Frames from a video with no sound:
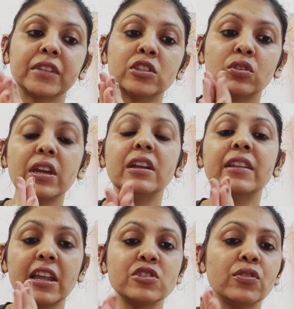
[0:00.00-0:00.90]
So their
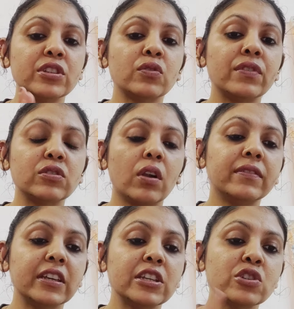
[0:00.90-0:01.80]
intention is to
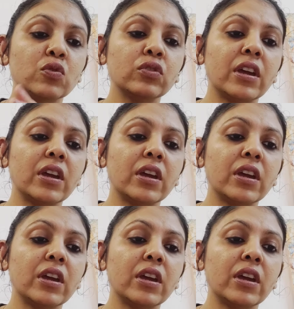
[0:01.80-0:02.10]
resolve the issue.